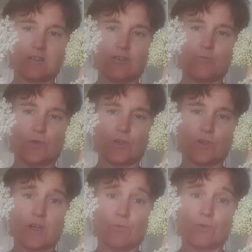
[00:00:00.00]
no point
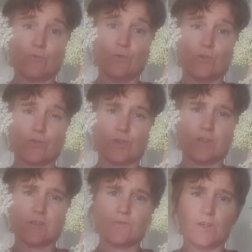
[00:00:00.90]
going out with a ruler
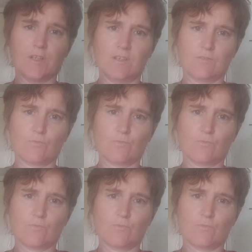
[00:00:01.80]
trying to find